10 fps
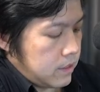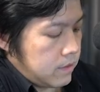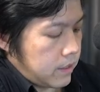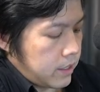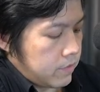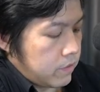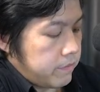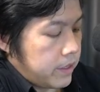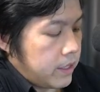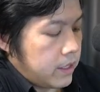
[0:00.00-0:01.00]
right. It would
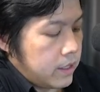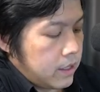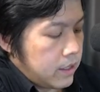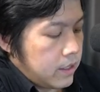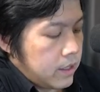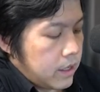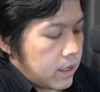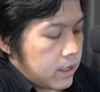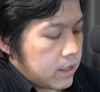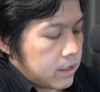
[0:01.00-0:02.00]
be
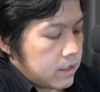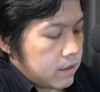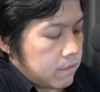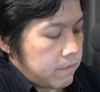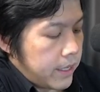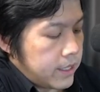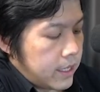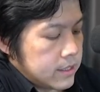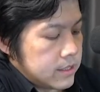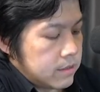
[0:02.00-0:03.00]

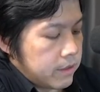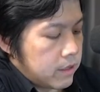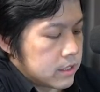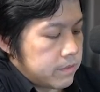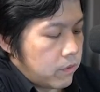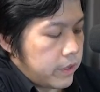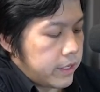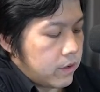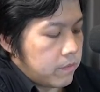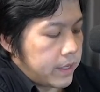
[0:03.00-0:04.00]
minus, because
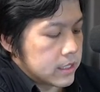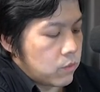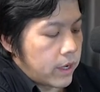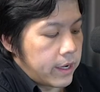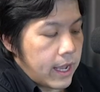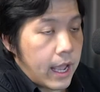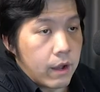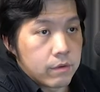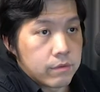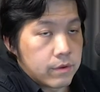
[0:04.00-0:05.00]
pulling minus 1
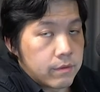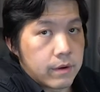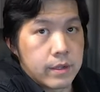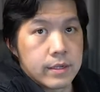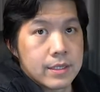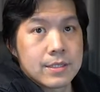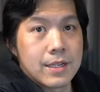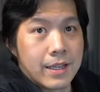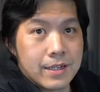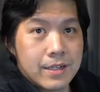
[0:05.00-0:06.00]
down, right? It's
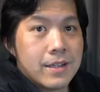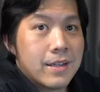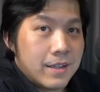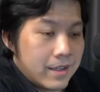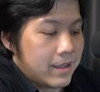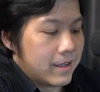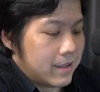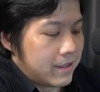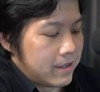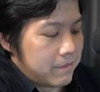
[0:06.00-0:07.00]
like
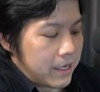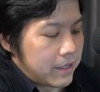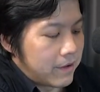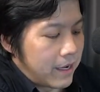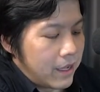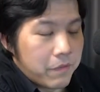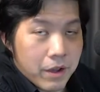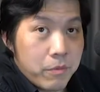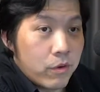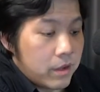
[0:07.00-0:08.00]
undergrad
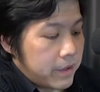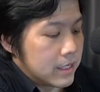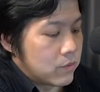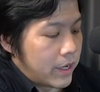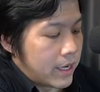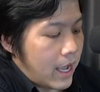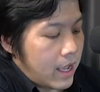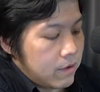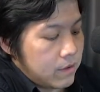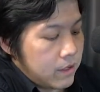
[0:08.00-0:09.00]
level, pulling minus 1
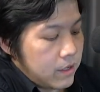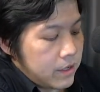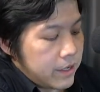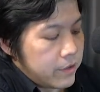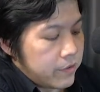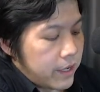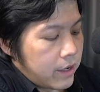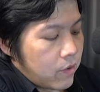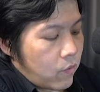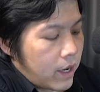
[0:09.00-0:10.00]
down, then you get
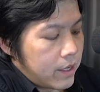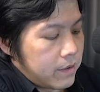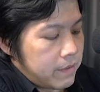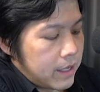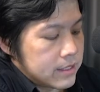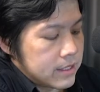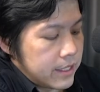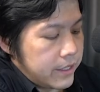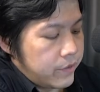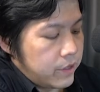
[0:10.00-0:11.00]
1 plus
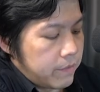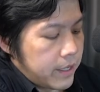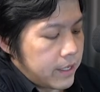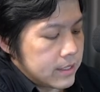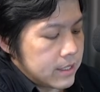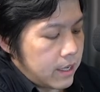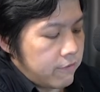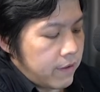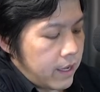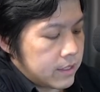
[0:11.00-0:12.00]
e to the minus
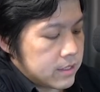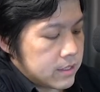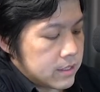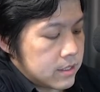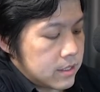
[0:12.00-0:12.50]
fx